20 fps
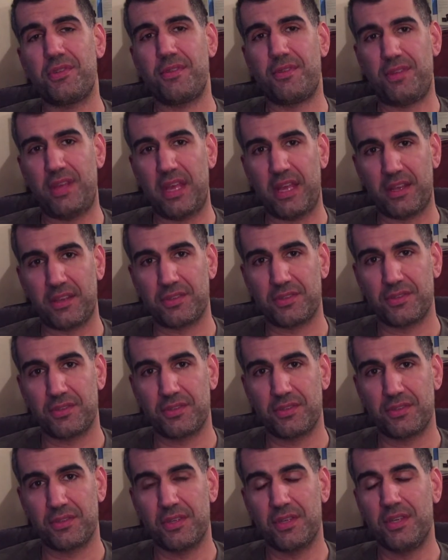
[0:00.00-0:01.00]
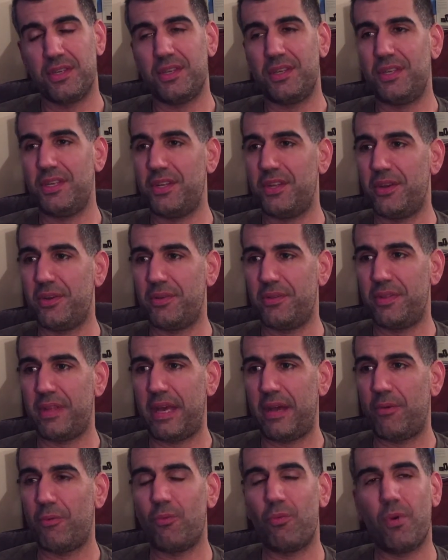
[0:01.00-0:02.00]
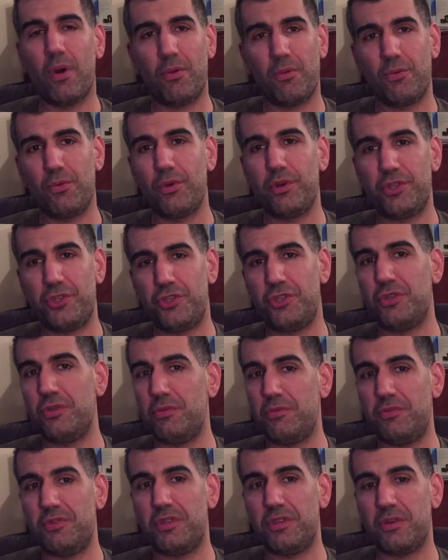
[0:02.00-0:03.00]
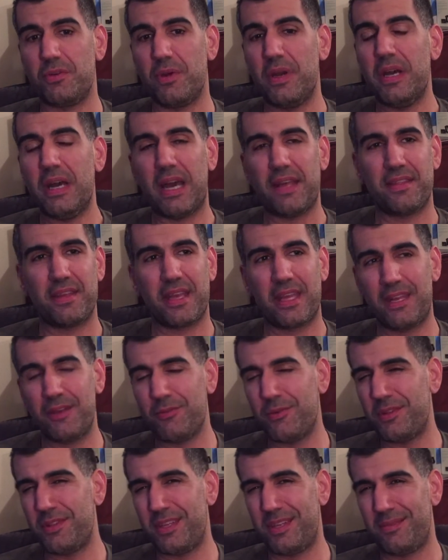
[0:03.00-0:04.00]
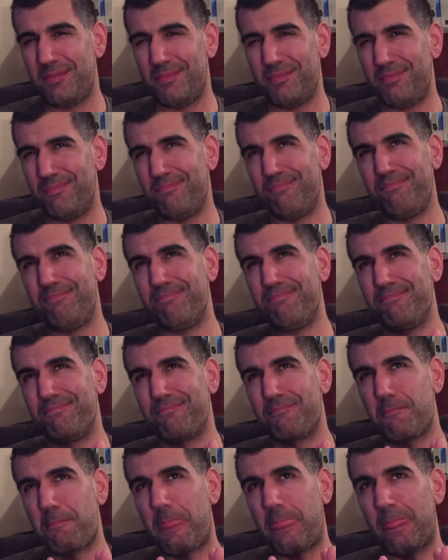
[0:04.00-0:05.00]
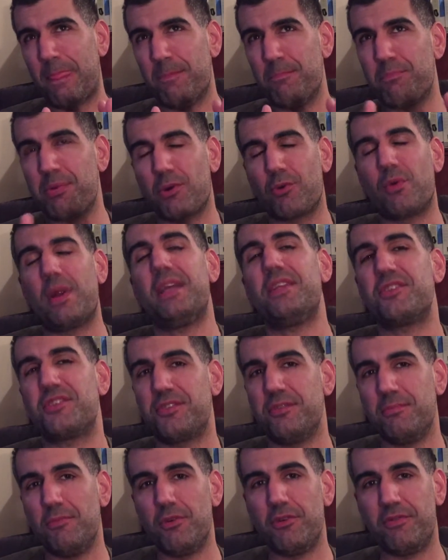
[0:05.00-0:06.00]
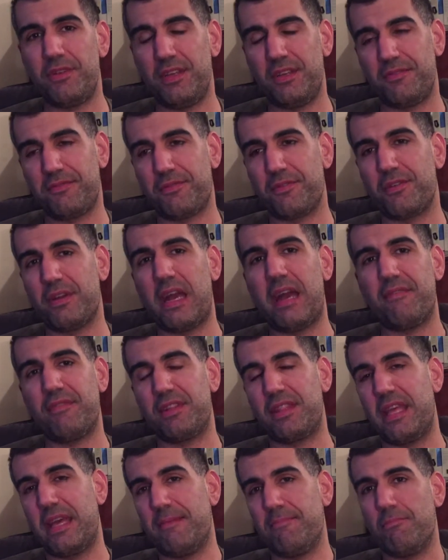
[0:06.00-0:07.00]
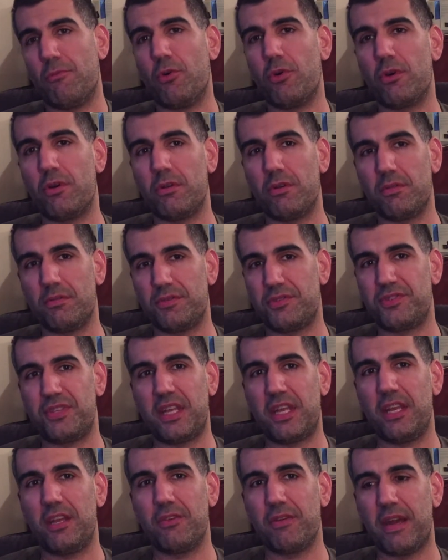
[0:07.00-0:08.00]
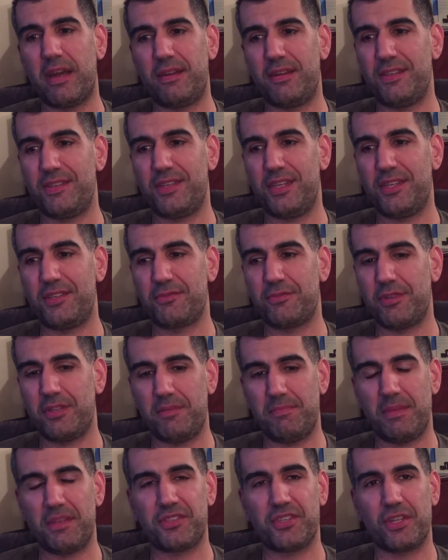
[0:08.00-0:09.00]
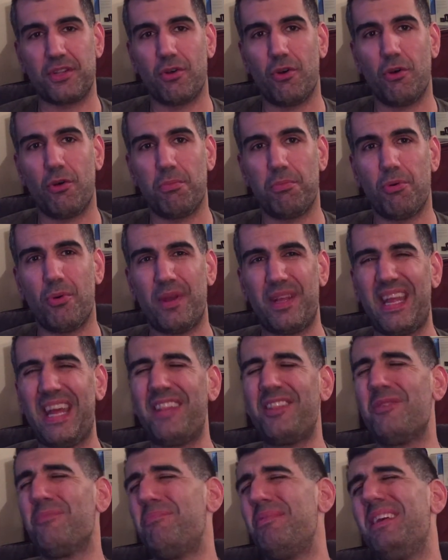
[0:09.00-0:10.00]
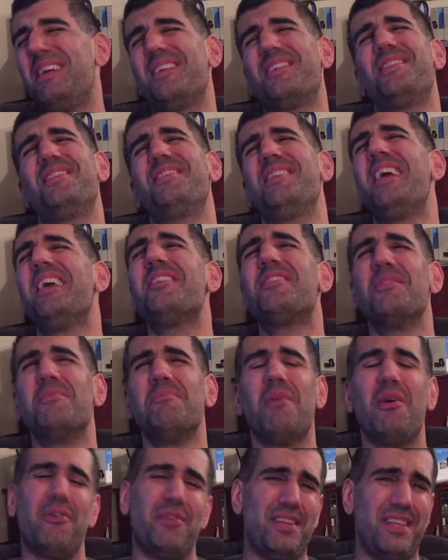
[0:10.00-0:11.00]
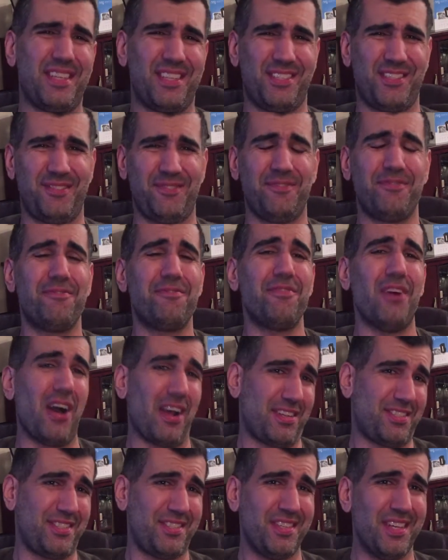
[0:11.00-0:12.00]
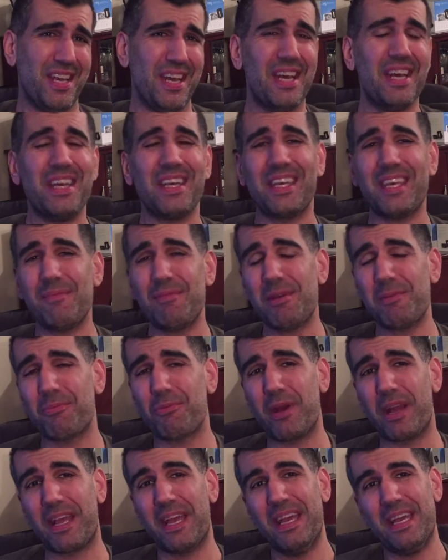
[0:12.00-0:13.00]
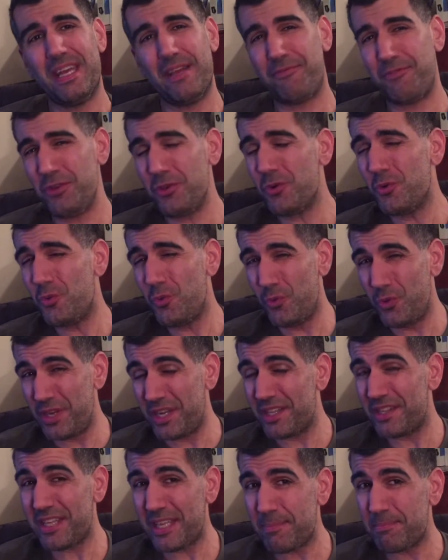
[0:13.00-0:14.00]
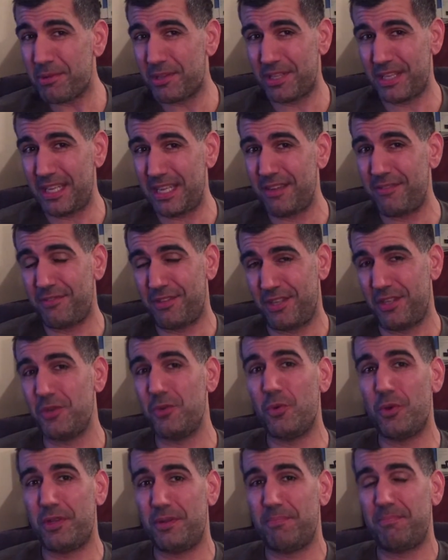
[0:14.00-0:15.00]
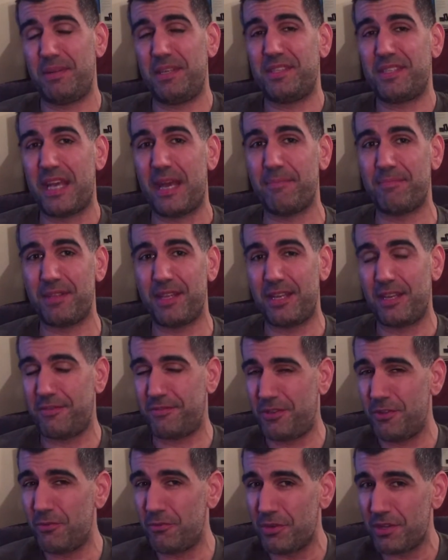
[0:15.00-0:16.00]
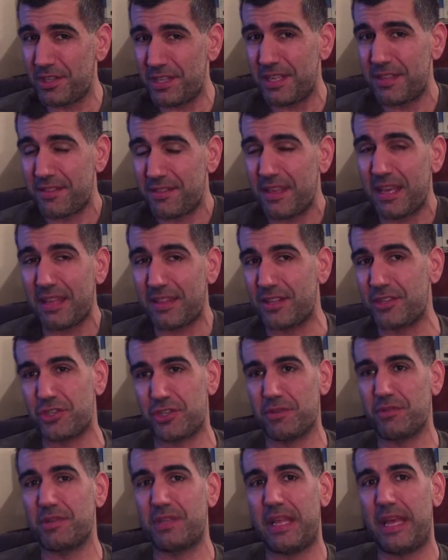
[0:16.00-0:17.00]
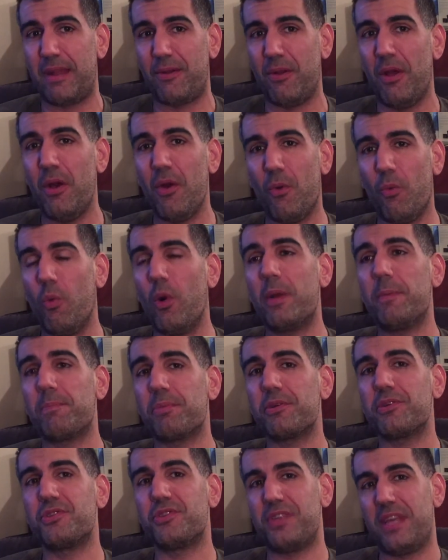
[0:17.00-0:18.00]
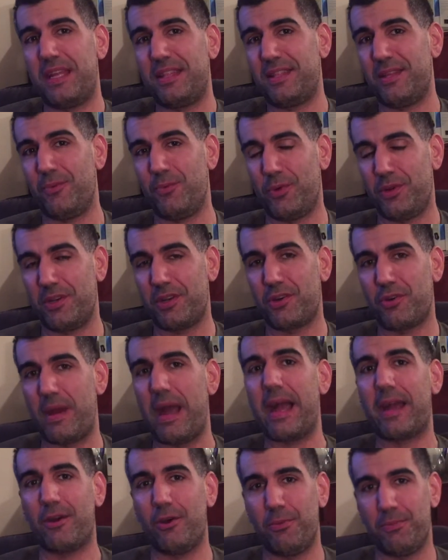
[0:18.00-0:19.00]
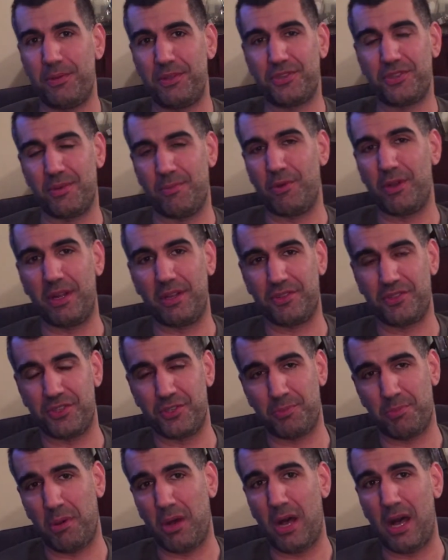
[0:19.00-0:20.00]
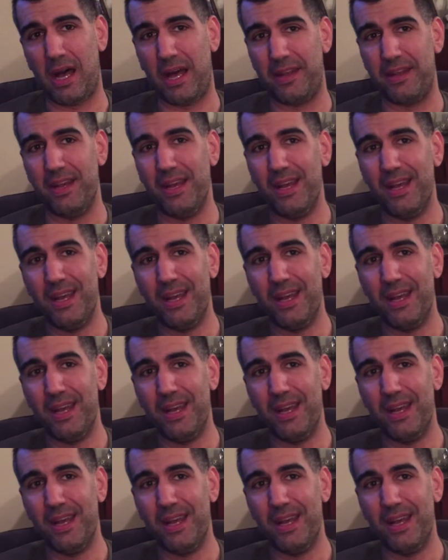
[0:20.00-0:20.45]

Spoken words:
things. That what would you do? I think anyone that berates the movie for having that moral sticky ground is really missing the whole point. And they're being sanctimonious fucks. Give me a break. If you really believe that you wouldn't be tempted, if you really think that you're in that 1% that wouldn't crack open someone else's pod,